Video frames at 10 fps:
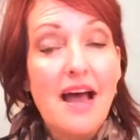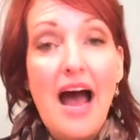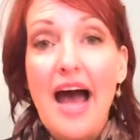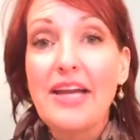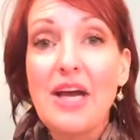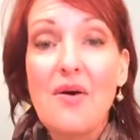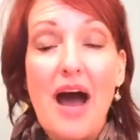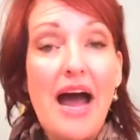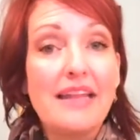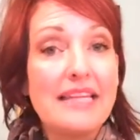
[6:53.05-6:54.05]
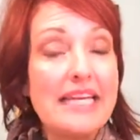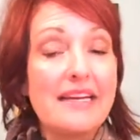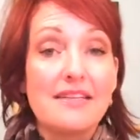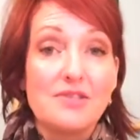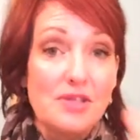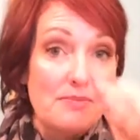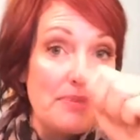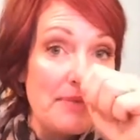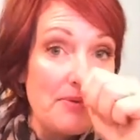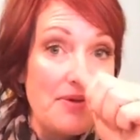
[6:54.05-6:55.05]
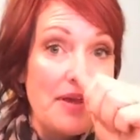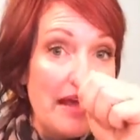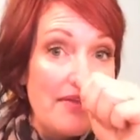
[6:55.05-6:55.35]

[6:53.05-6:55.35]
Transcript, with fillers: I know I lean on certain people